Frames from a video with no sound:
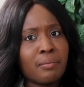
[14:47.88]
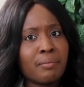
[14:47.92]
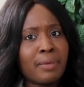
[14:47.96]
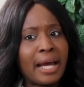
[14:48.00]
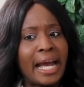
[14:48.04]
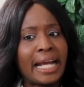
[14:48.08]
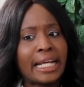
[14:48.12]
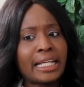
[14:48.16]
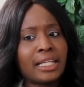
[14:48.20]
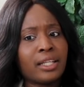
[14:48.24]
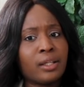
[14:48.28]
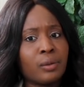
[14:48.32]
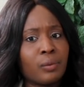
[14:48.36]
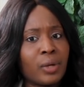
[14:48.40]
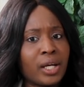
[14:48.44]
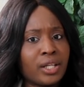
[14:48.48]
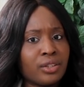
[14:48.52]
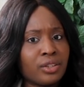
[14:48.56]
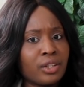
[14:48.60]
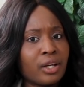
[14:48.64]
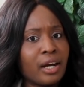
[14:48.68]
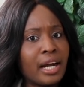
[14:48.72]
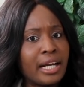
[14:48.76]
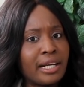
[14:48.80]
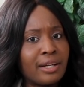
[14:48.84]
in banking where
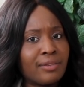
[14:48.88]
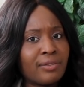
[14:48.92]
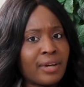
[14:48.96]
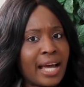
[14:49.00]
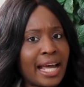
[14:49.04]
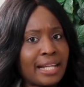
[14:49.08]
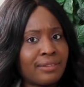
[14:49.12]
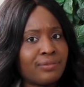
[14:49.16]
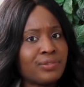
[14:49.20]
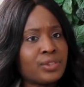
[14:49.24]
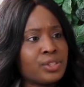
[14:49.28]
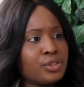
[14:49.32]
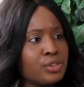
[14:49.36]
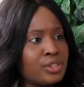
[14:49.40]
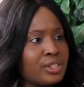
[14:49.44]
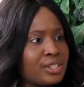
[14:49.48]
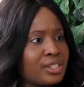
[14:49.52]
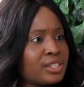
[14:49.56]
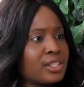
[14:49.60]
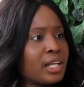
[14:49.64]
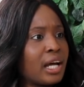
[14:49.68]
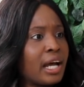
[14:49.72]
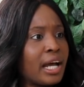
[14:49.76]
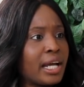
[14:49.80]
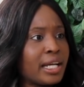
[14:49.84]
you kind of have to
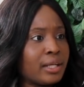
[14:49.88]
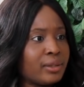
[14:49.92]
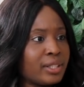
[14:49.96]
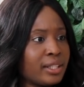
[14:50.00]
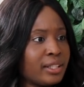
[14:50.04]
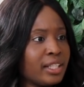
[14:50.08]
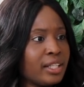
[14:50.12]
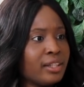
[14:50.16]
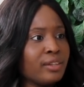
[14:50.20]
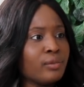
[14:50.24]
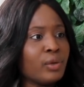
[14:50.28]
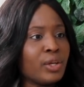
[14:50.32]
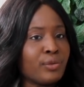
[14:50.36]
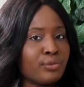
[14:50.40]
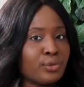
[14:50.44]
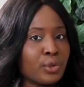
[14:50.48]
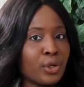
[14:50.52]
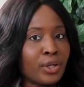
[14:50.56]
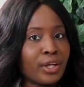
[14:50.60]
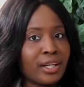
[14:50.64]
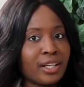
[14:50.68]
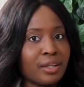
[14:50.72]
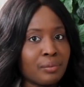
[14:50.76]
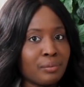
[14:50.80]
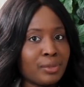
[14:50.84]
decide if you're
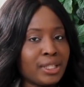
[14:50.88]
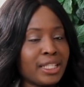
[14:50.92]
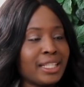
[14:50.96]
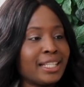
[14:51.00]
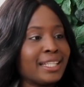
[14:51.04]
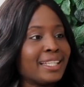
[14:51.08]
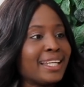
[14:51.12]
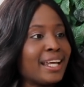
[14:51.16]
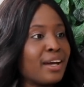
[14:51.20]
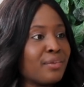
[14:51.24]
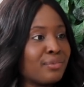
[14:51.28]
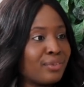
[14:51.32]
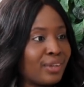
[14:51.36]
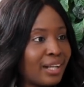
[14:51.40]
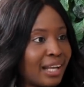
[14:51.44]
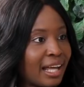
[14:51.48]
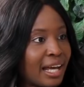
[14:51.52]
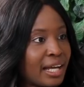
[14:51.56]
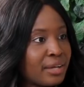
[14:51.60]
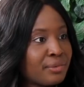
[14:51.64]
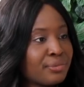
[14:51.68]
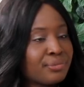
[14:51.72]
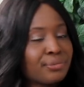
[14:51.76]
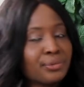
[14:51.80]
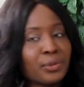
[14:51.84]
going to be in here for
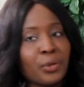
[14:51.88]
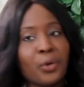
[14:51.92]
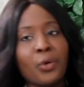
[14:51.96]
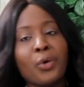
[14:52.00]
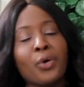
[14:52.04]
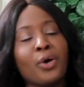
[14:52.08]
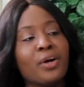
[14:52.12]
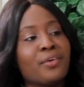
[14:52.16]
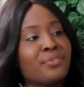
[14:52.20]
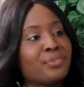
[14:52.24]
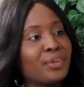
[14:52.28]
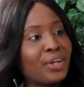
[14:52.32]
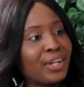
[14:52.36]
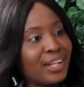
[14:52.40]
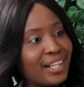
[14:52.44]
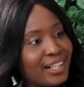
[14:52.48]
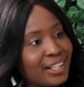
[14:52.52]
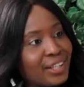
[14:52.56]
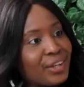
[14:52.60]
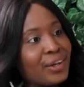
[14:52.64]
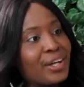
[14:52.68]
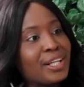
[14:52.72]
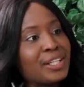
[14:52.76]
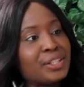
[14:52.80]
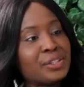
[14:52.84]
life or if you're going to
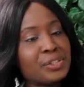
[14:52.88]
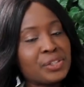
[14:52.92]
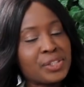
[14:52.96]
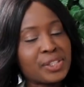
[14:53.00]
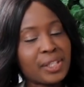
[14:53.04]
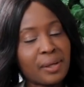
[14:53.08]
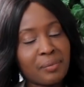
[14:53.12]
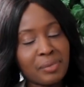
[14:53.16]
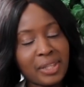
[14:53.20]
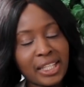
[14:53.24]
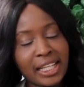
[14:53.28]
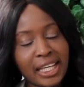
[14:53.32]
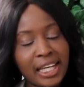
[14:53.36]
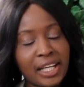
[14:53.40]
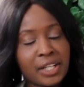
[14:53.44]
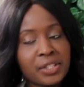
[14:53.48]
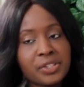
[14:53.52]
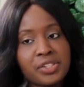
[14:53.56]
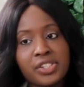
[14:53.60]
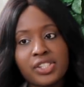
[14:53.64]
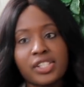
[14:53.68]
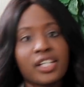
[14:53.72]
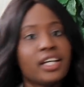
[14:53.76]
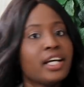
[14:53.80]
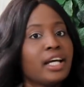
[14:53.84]
go and do something
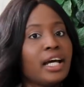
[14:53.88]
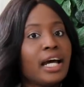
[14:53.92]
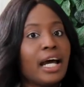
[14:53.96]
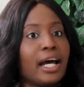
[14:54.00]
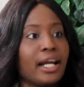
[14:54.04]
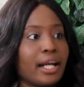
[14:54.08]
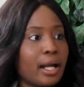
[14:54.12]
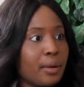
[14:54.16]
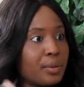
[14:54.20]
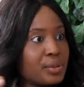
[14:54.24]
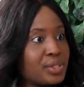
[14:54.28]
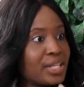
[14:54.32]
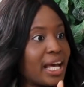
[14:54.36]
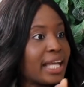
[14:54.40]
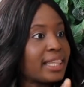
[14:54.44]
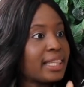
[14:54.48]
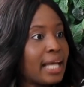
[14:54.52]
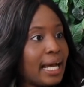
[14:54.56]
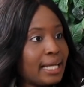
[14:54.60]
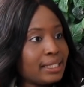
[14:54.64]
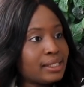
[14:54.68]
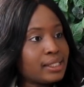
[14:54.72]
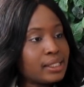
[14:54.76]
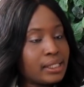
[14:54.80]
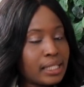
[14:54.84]
else. And I was at
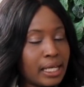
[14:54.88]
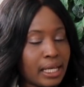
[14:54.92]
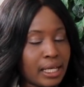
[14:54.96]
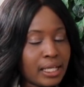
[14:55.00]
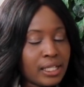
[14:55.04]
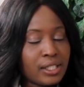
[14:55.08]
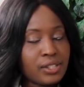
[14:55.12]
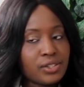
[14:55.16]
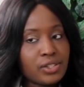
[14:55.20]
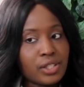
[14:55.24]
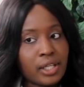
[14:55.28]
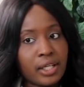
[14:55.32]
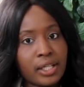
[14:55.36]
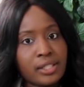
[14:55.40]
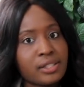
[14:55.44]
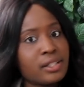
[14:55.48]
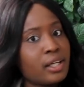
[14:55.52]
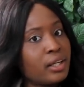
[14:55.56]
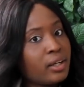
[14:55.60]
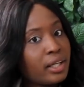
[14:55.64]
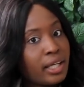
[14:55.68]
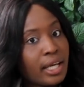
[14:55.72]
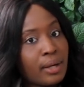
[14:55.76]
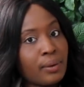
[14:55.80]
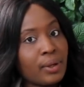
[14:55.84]
that stage and I
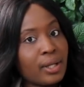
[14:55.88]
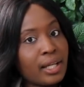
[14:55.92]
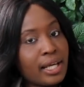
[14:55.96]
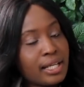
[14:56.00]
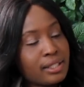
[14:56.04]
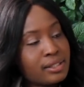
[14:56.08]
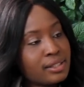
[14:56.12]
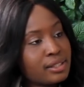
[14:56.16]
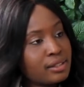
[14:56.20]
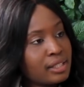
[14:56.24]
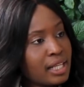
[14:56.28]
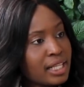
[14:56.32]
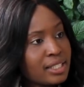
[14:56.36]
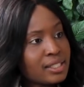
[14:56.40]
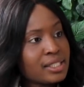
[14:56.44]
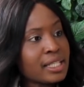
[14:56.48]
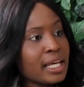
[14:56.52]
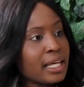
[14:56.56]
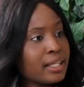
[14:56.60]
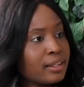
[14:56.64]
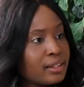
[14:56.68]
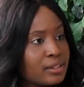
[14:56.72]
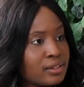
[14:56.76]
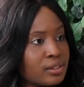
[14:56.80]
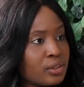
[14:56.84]
said, okay, well, let's
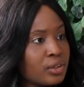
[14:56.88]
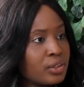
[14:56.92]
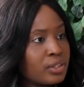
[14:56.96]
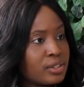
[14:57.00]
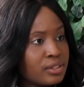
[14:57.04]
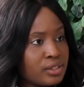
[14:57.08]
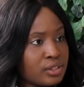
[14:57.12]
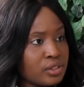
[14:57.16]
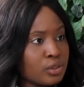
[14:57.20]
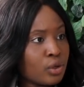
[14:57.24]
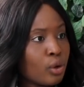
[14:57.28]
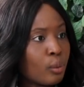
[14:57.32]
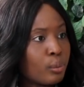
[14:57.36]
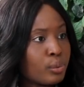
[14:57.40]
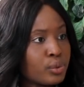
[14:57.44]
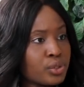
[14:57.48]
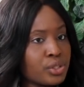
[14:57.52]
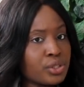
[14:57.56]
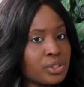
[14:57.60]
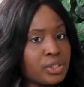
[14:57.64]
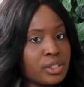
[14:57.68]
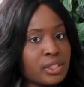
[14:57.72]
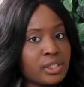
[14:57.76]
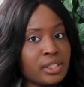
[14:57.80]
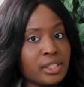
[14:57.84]
take this on as a new
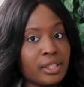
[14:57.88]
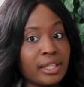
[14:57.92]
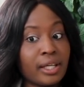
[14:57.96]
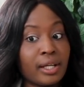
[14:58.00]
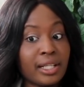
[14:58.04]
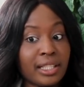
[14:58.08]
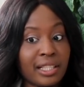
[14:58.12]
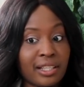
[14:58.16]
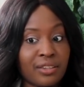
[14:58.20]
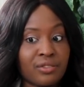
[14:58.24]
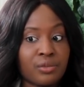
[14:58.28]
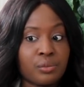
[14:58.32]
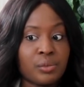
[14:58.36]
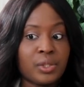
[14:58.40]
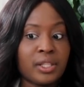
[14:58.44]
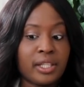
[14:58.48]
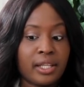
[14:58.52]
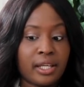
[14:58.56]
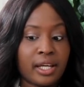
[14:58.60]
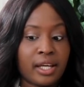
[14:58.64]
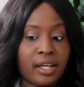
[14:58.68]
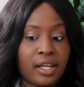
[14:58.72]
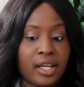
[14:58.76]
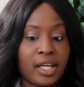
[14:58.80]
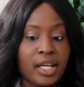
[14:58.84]
opportunity that gives me
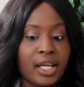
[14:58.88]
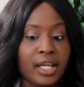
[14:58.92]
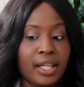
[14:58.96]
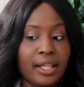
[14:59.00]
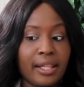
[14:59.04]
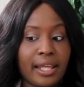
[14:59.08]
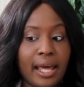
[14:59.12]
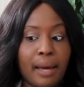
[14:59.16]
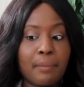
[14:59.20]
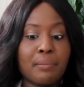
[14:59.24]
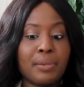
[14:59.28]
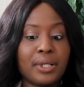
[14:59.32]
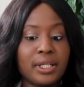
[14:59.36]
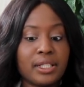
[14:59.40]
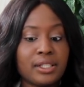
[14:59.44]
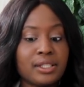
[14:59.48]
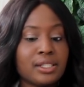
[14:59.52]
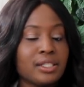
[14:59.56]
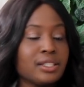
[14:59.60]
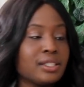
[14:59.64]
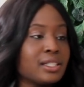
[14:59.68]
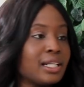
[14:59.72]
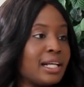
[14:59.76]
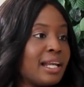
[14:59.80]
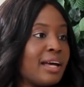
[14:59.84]
the
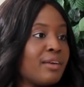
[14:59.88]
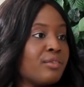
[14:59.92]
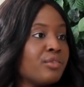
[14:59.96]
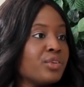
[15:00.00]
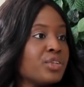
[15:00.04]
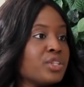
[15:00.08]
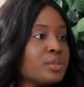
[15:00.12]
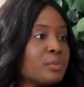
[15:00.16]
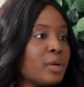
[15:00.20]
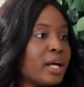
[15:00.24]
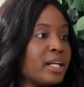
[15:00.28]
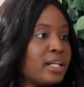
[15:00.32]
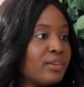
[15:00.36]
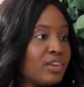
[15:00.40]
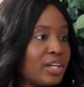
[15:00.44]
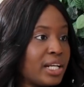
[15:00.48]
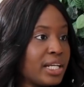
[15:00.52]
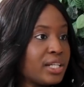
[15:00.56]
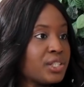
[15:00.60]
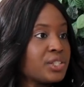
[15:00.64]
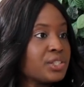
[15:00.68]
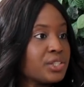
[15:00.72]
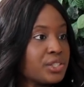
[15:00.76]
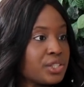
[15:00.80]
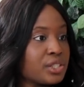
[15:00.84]
ability to leverage my
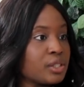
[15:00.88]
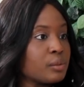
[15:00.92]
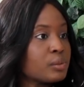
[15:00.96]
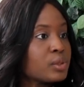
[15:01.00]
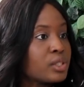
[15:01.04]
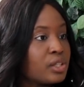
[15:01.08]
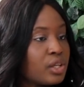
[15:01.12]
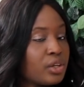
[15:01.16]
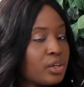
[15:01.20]
relationships